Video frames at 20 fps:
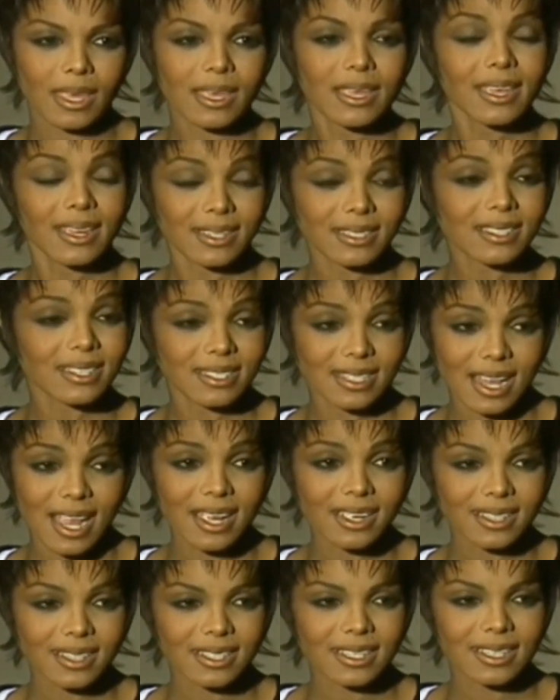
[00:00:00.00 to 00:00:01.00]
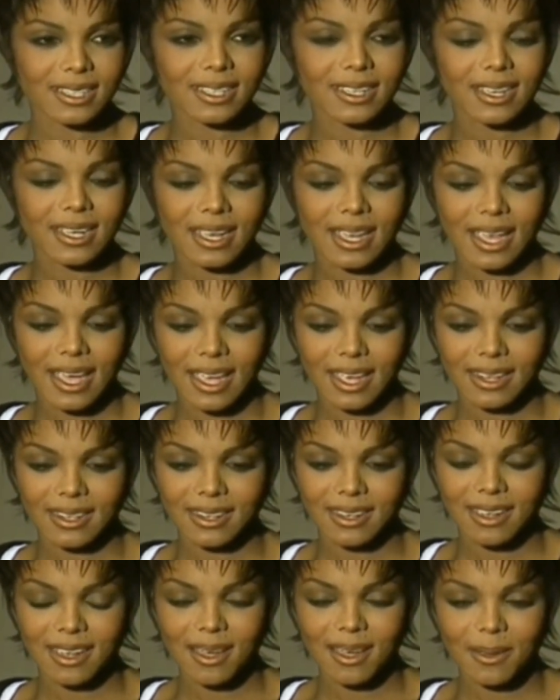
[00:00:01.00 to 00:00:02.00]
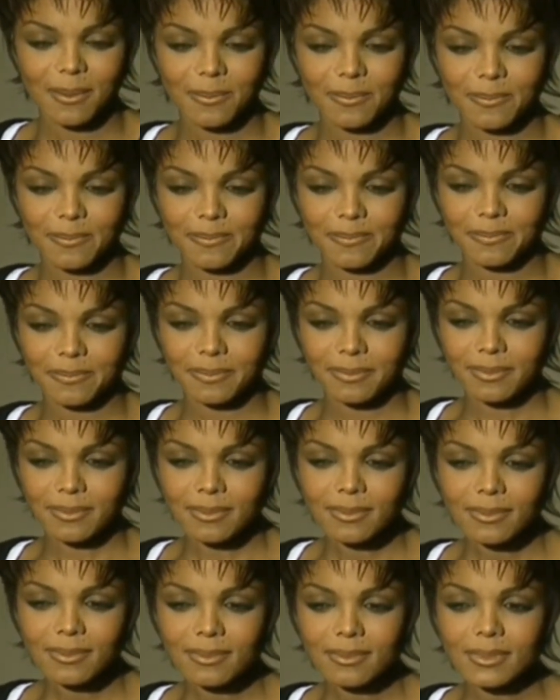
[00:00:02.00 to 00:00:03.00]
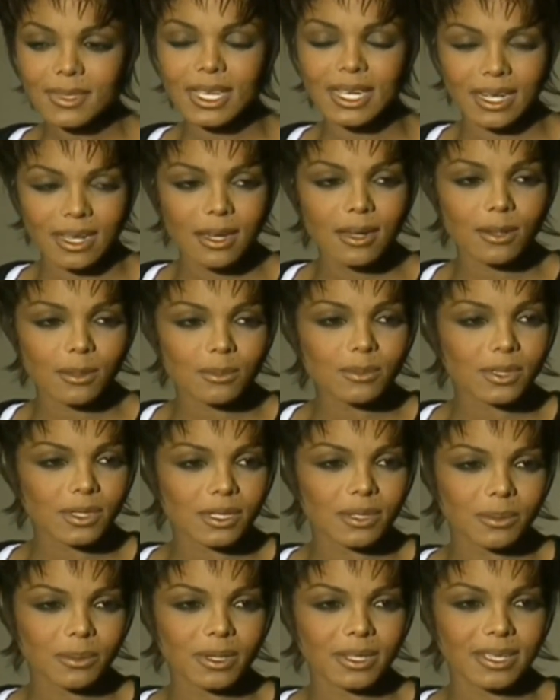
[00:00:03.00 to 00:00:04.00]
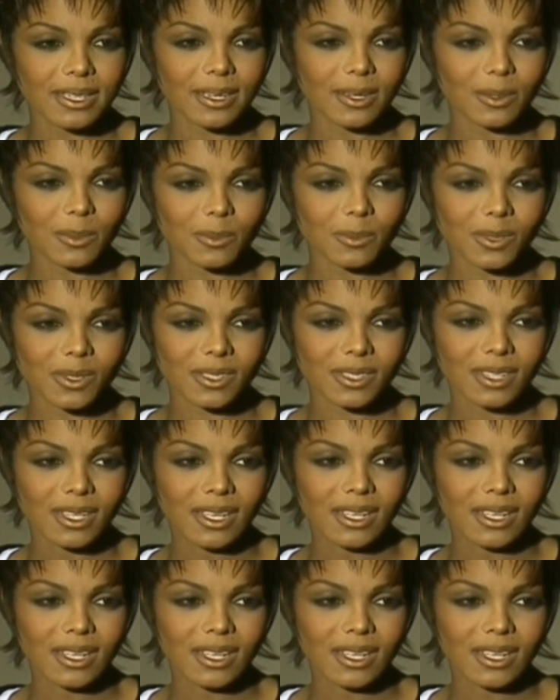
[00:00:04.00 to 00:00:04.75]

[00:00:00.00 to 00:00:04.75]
Yes, exactly. And it helps. It really helps.